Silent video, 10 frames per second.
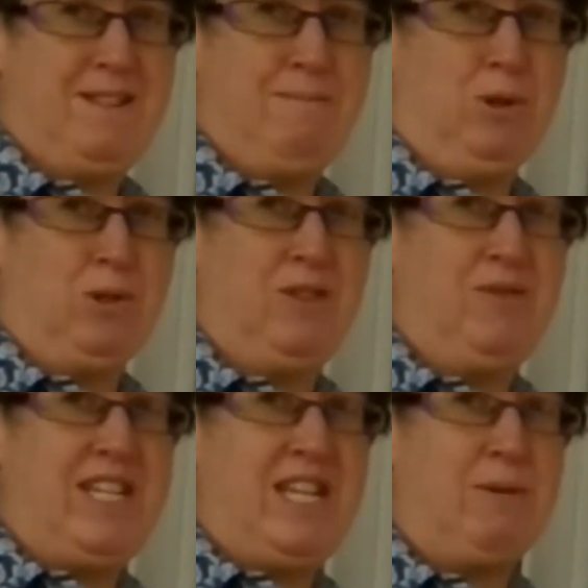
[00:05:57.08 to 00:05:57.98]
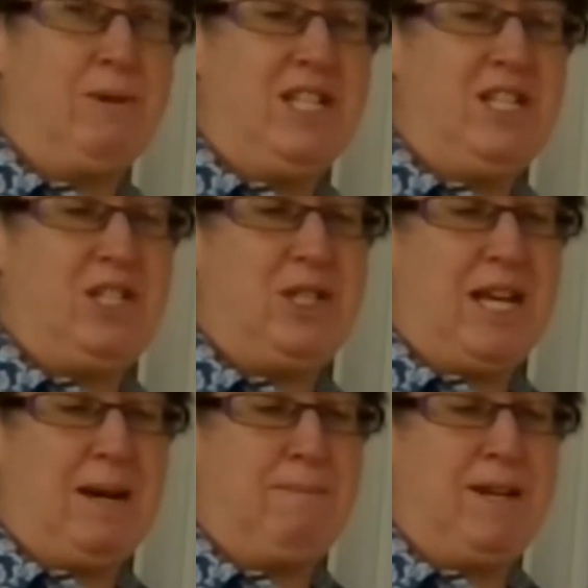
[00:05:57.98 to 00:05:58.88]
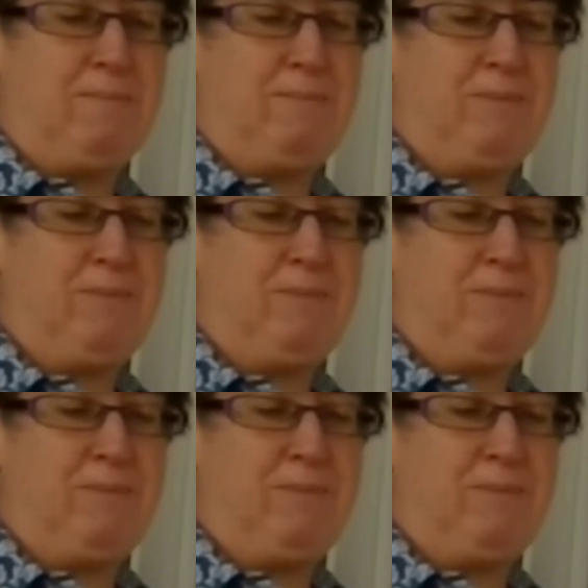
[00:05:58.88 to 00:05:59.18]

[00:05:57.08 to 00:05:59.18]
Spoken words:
Pause the video while you do that bit.